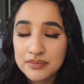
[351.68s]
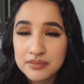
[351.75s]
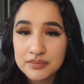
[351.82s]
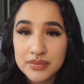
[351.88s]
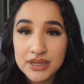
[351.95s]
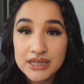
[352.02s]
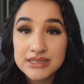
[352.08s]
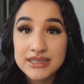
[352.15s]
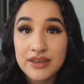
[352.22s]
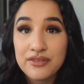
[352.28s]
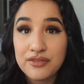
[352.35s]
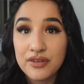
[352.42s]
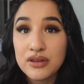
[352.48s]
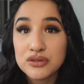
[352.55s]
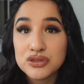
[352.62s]
because I
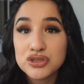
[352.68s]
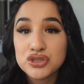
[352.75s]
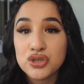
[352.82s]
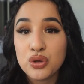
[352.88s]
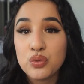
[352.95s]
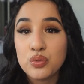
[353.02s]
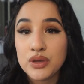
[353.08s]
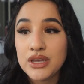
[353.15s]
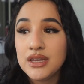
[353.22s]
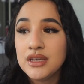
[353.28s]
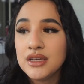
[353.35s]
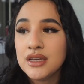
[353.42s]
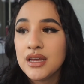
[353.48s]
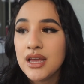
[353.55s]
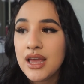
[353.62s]
felt so weak.
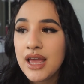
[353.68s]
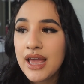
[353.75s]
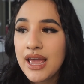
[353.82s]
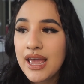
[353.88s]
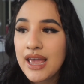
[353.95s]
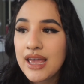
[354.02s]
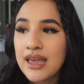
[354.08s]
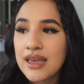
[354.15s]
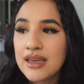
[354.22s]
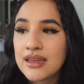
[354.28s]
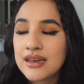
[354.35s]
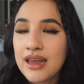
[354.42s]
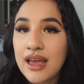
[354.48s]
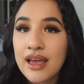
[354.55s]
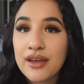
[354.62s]

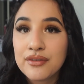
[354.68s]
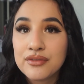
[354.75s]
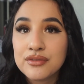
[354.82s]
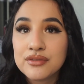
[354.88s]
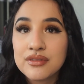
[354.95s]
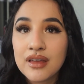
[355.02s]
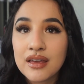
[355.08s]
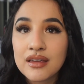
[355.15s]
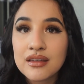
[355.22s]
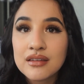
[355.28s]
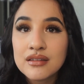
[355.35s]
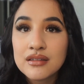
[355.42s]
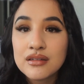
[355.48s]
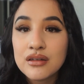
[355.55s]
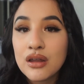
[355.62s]
And I have like
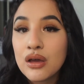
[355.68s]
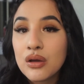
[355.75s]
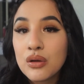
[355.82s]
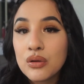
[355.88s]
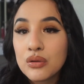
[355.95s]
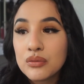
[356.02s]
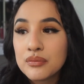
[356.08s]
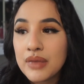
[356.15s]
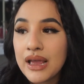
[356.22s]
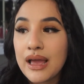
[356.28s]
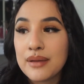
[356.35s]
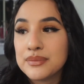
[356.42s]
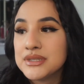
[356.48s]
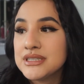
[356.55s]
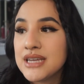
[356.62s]
no, my
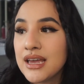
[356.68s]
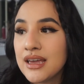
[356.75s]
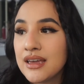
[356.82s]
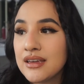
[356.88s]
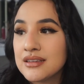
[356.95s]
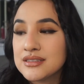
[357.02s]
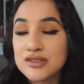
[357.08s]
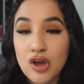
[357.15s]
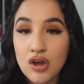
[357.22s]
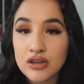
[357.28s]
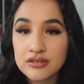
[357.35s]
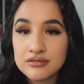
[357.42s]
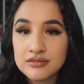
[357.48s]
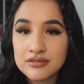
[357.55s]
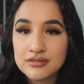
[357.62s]
appetite is
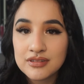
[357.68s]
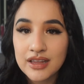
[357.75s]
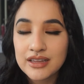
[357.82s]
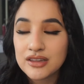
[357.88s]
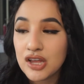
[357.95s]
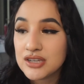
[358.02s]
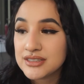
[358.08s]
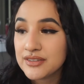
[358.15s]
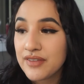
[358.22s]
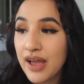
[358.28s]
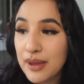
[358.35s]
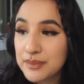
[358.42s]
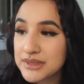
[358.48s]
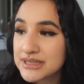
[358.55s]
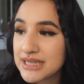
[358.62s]
gone. Like loss of
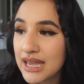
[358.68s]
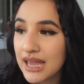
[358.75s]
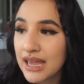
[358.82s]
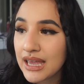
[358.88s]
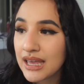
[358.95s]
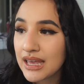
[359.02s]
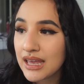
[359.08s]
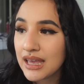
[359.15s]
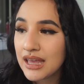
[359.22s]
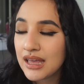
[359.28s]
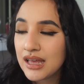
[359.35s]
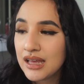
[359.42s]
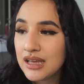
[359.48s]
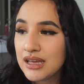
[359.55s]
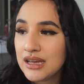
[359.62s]
appetite.
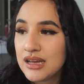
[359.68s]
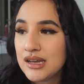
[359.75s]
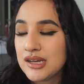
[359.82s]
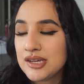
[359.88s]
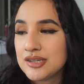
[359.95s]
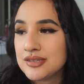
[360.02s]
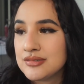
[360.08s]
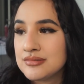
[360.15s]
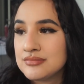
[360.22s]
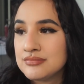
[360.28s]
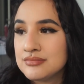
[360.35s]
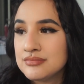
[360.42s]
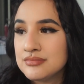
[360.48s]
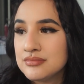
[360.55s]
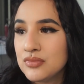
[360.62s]

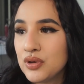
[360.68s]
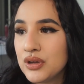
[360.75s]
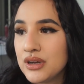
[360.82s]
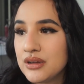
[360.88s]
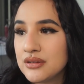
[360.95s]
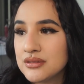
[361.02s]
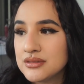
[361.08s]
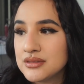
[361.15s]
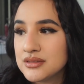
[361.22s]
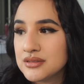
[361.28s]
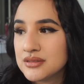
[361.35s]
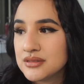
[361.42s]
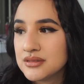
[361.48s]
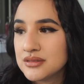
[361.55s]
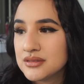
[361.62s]
Um, what else?